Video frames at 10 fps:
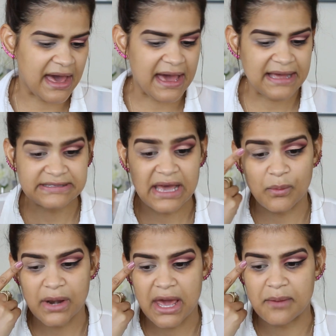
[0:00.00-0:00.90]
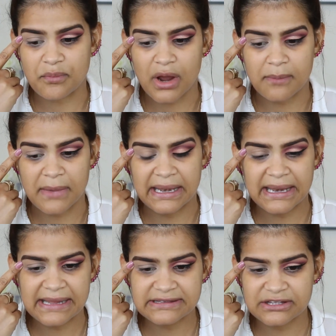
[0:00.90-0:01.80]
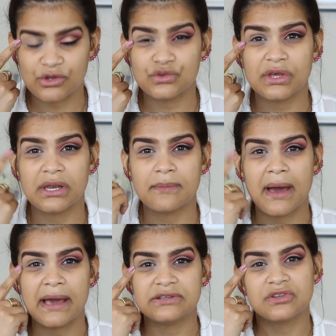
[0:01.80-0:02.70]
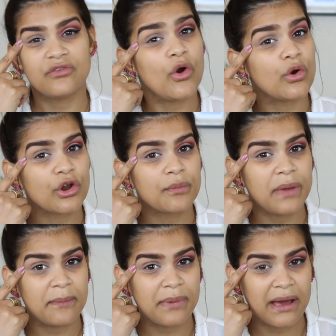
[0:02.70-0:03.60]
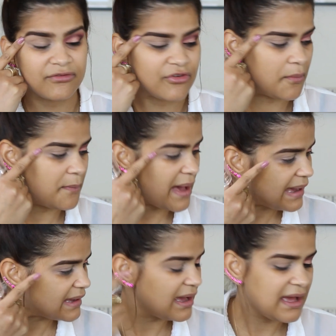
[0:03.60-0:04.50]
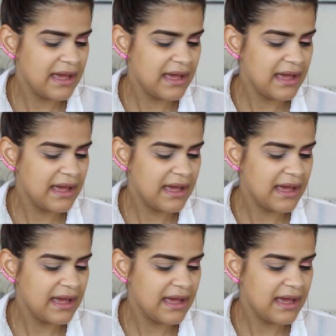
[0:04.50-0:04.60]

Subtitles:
that, I went ahead and primed my lids using my Soft Ochre Paint Pack from MAC.